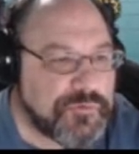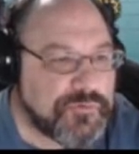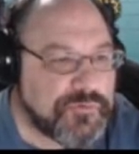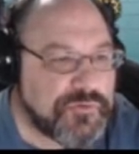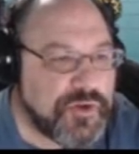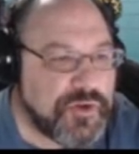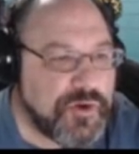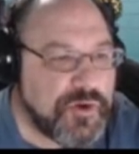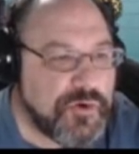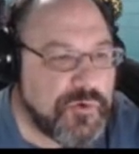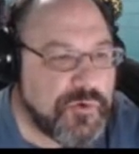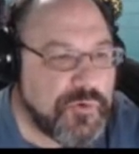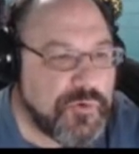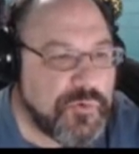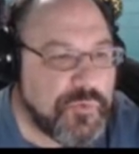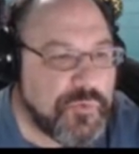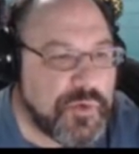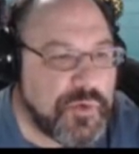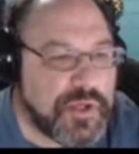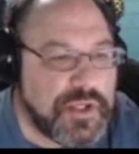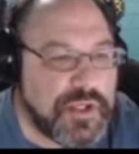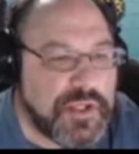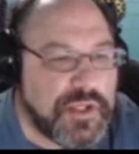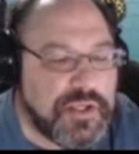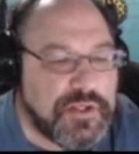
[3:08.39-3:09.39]

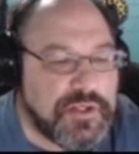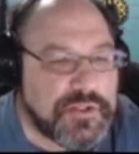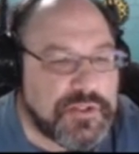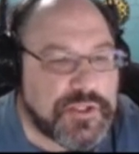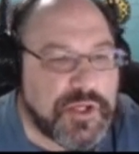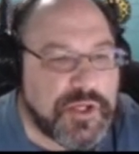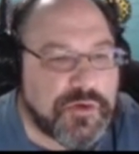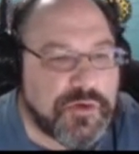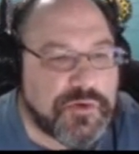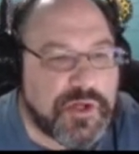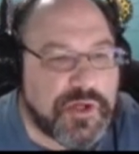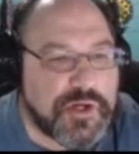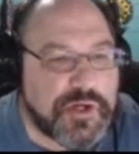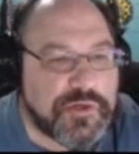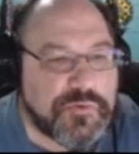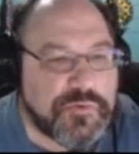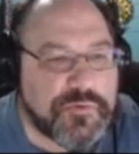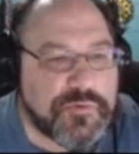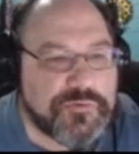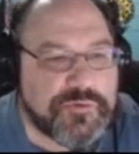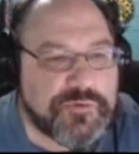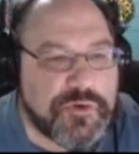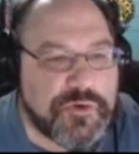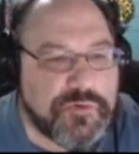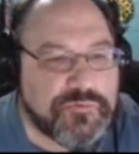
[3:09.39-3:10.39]
So
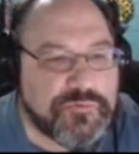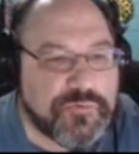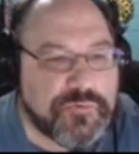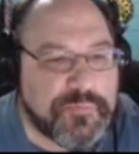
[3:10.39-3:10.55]
Auto is known